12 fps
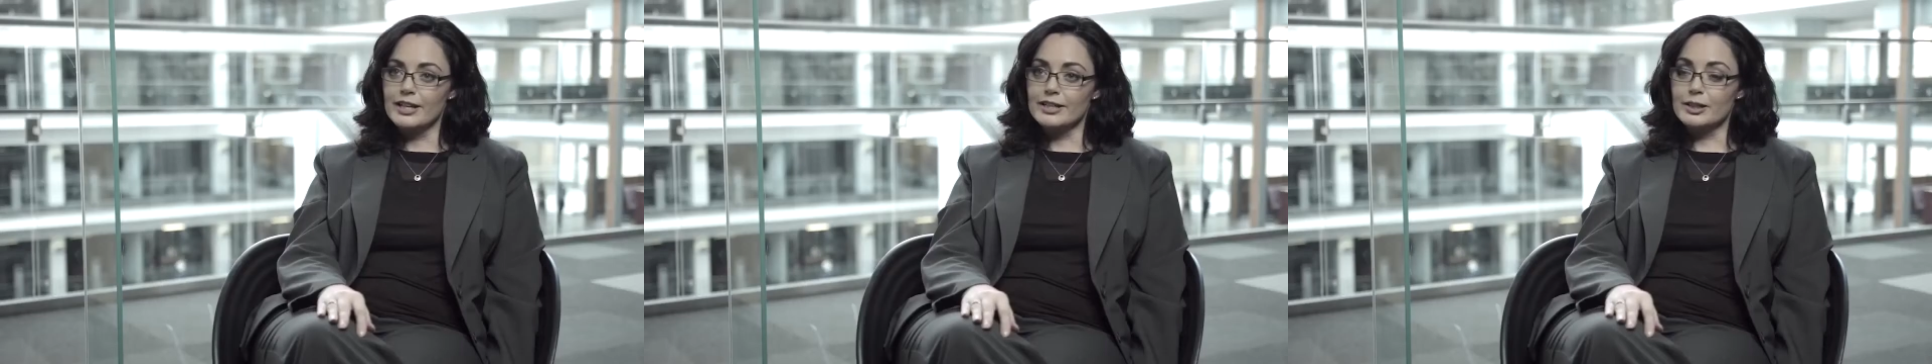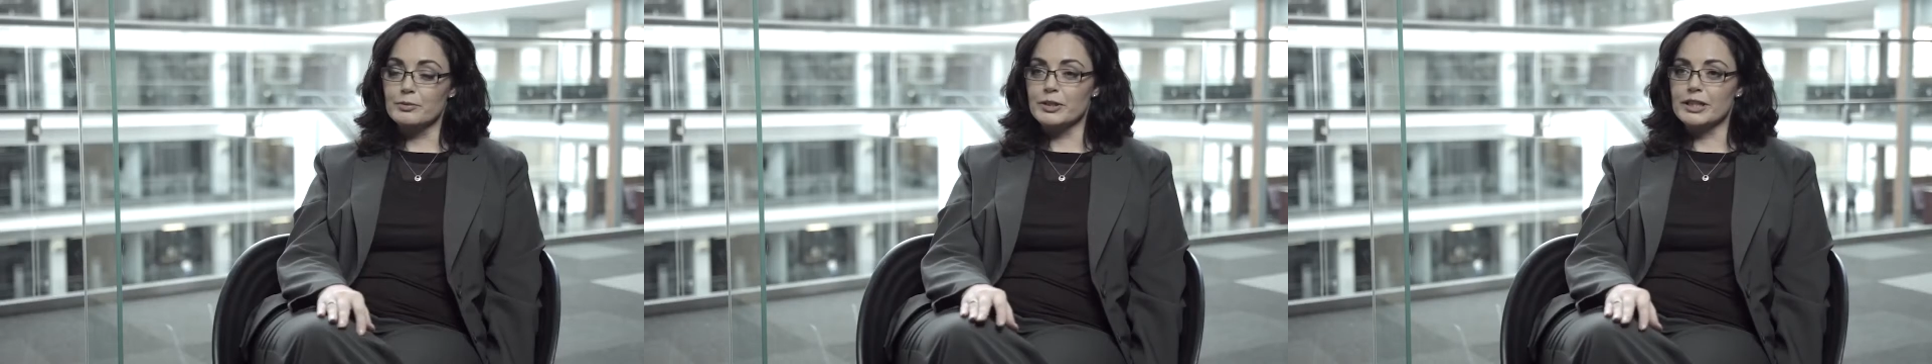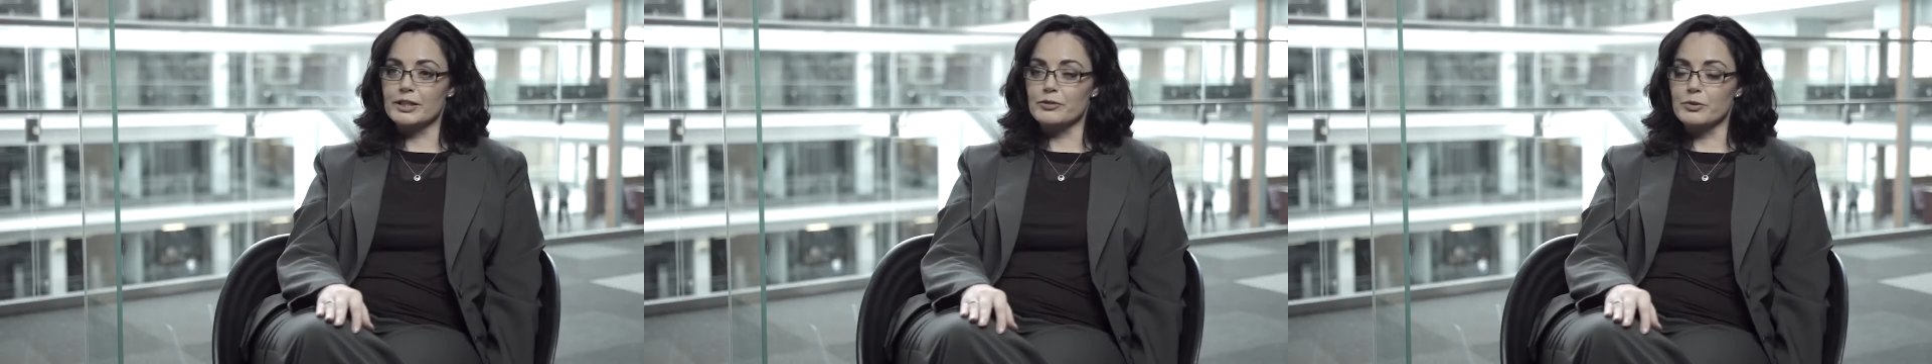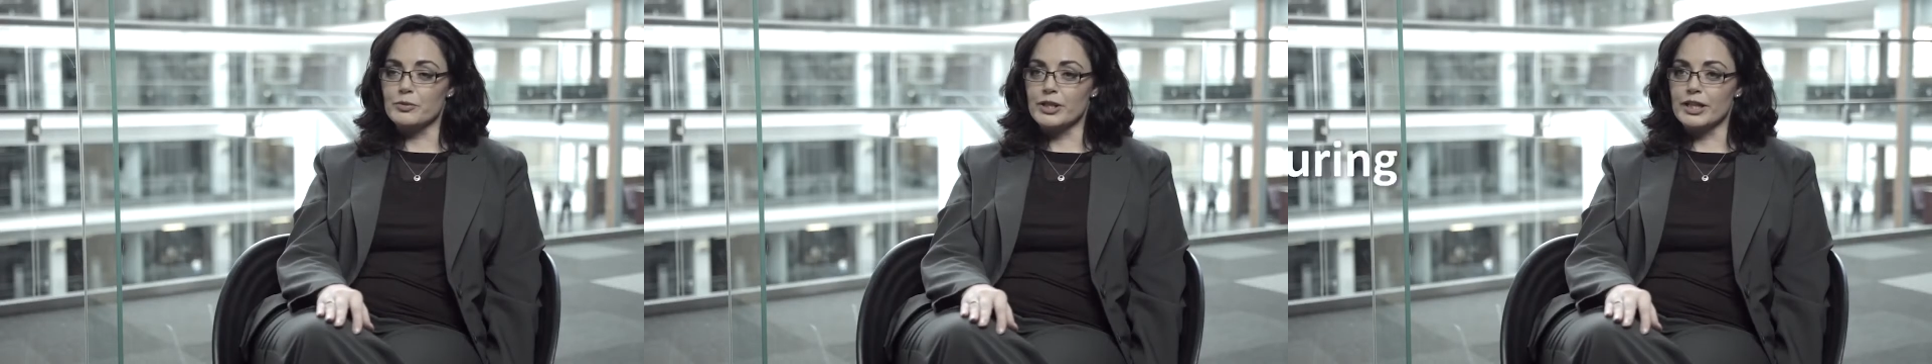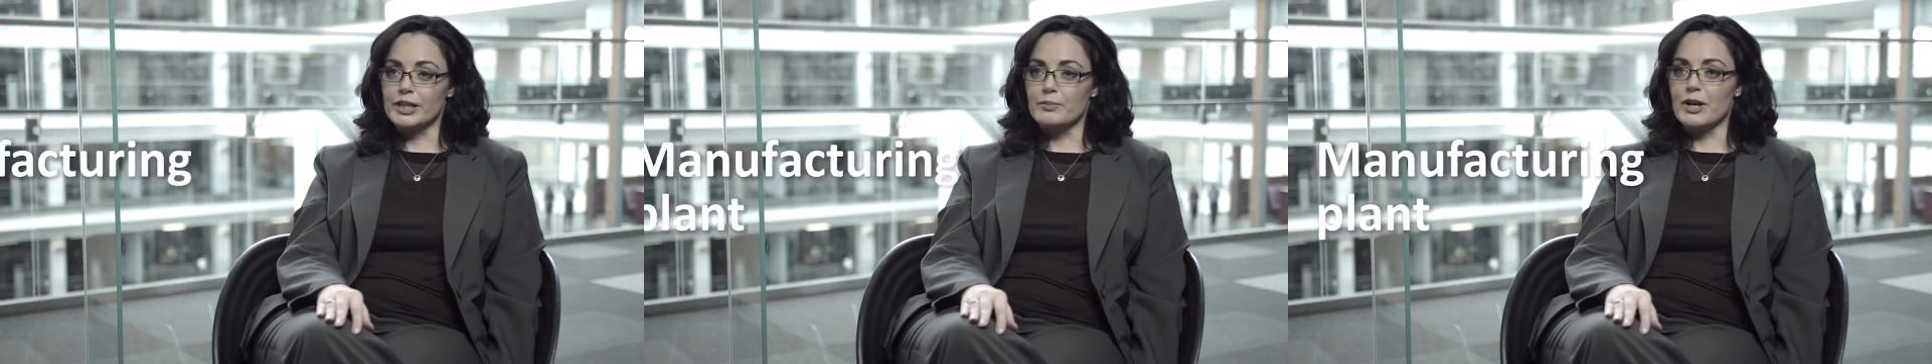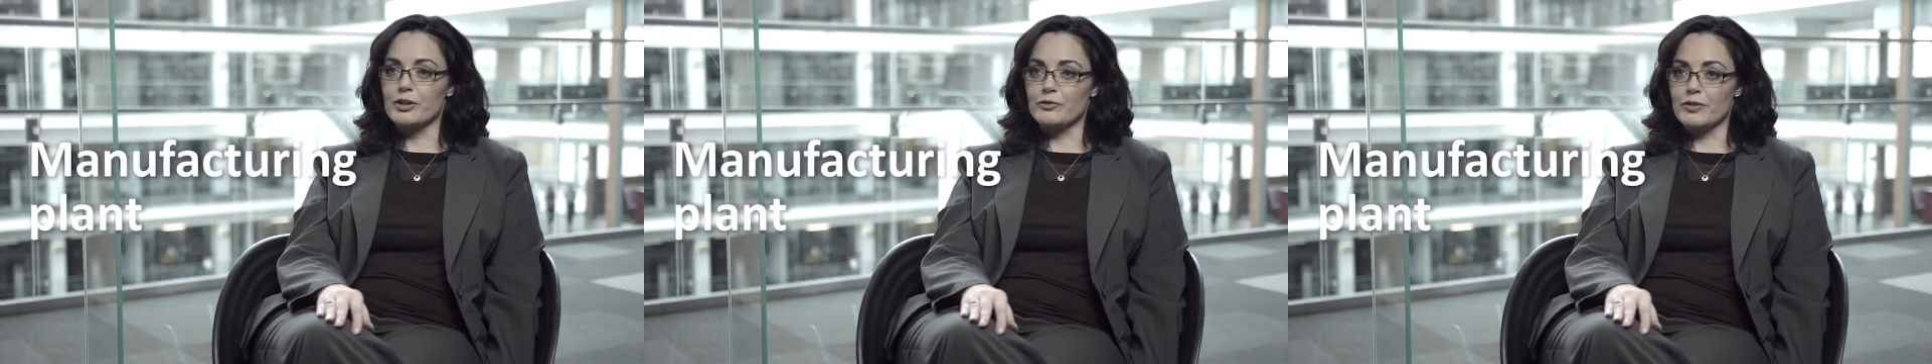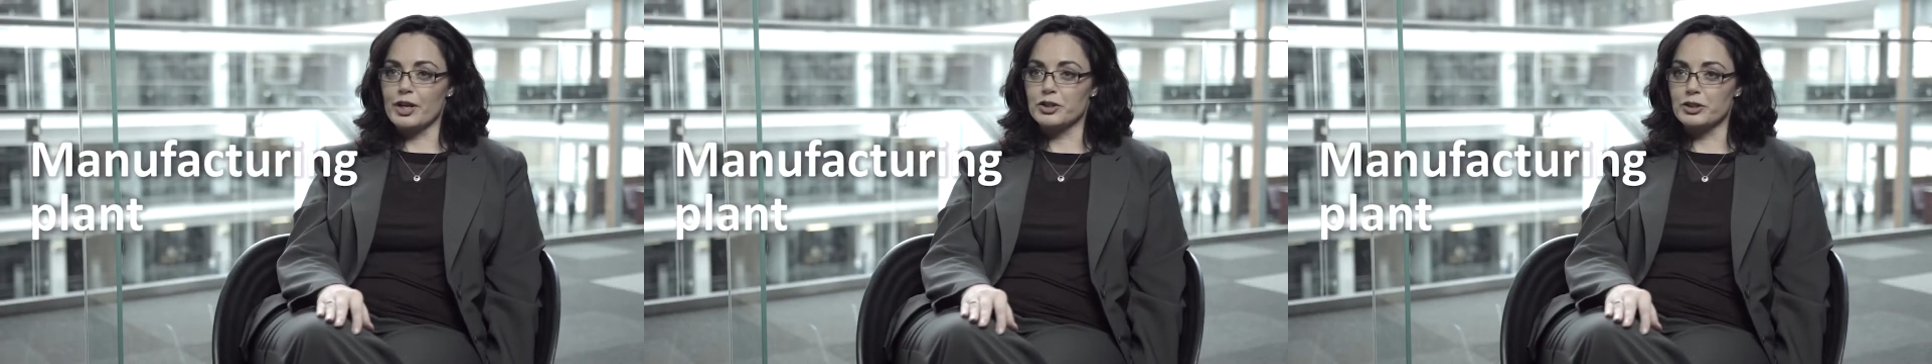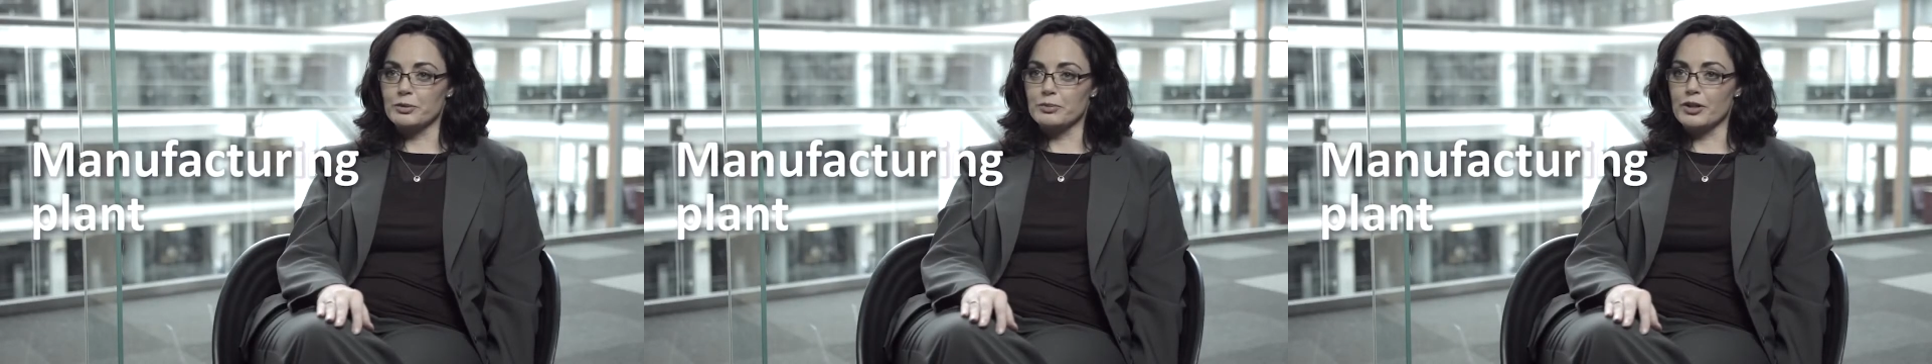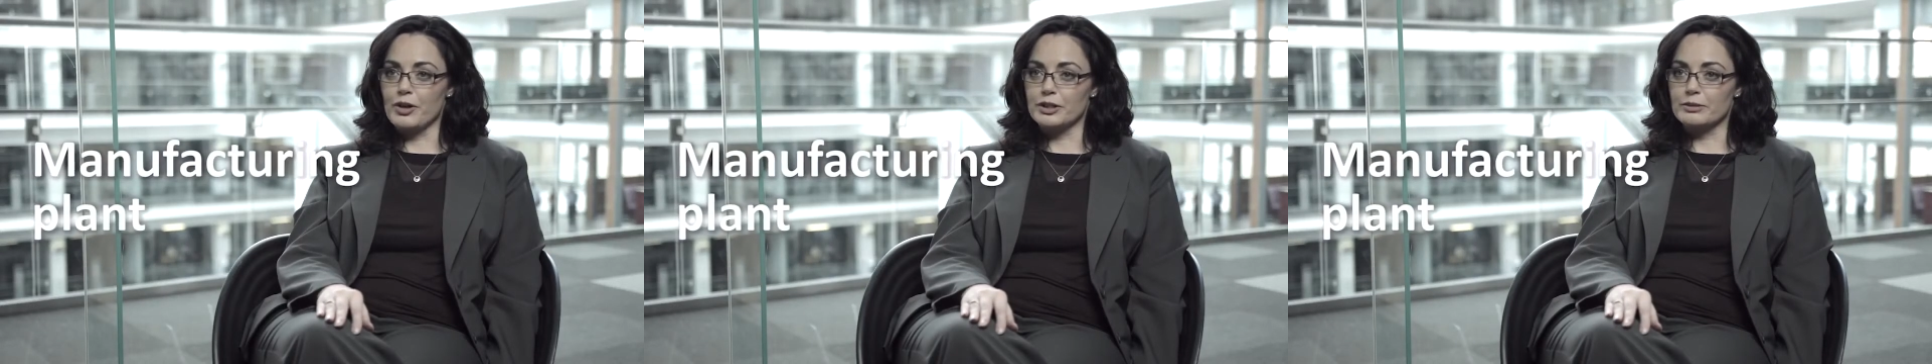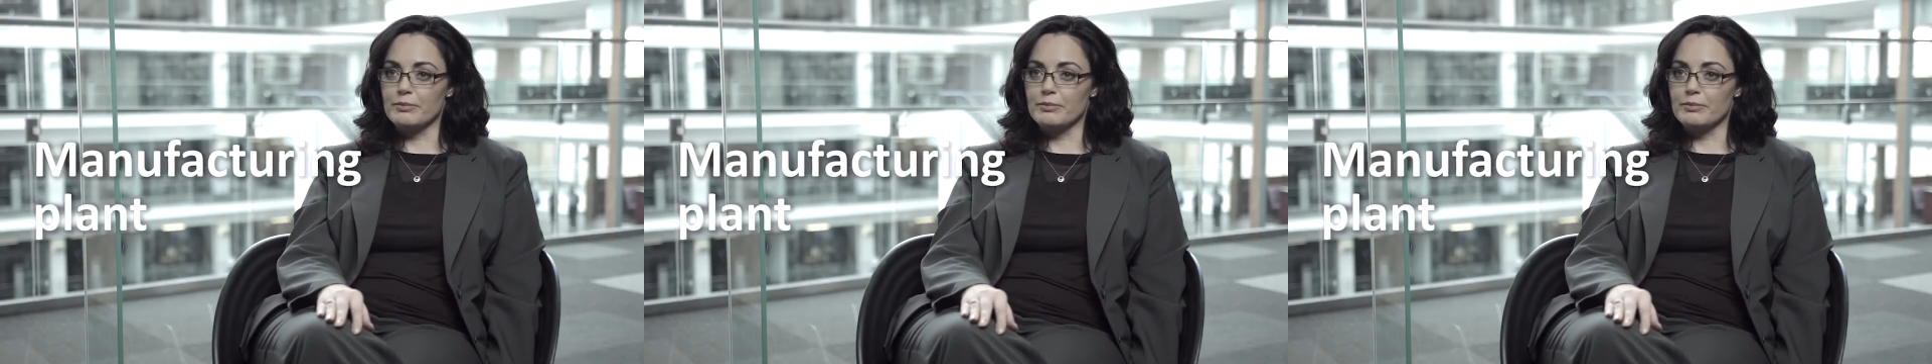Typically, if you're bringing in a manufacturing plant,